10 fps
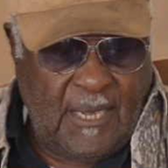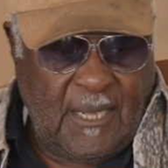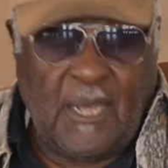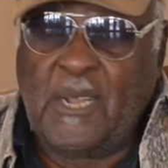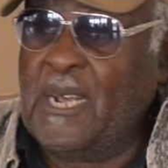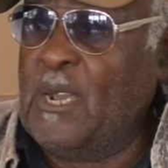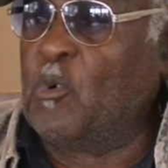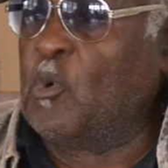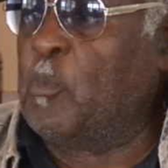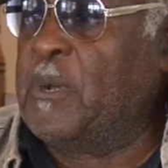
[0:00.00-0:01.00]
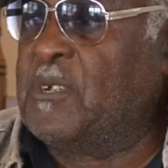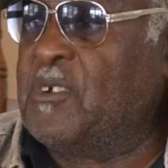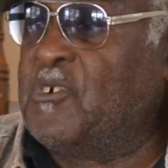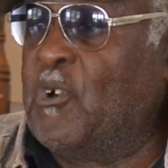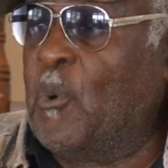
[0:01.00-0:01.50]
there ain't on no
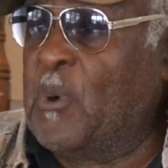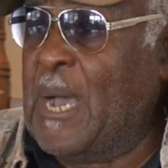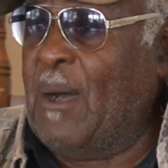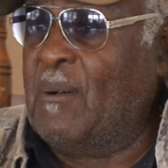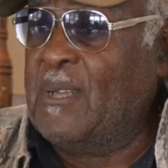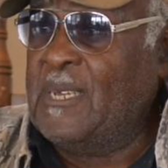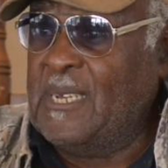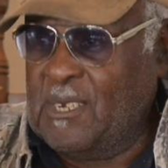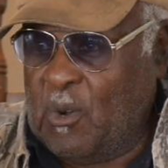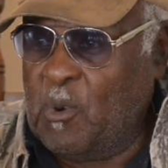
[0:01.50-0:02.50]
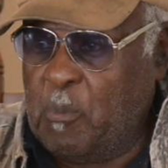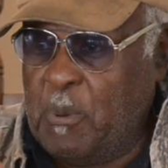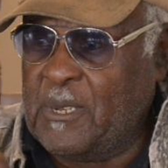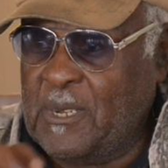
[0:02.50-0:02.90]
picture, draw it out. Mm-hmm. It's on the picture.